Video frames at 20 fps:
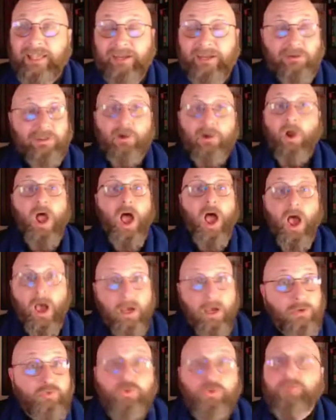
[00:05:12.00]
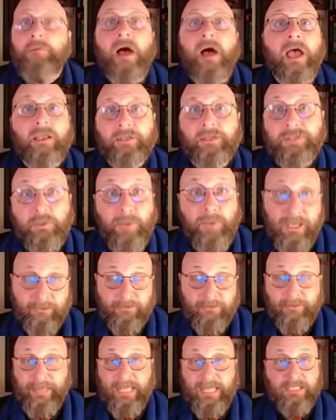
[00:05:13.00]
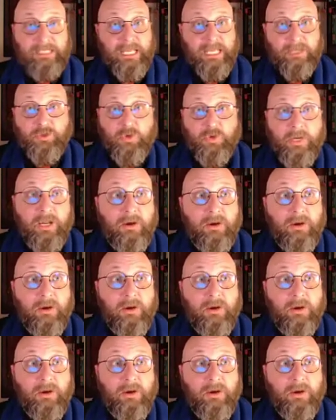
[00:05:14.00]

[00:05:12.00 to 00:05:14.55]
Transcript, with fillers: later, they're a hundred miles away from that danger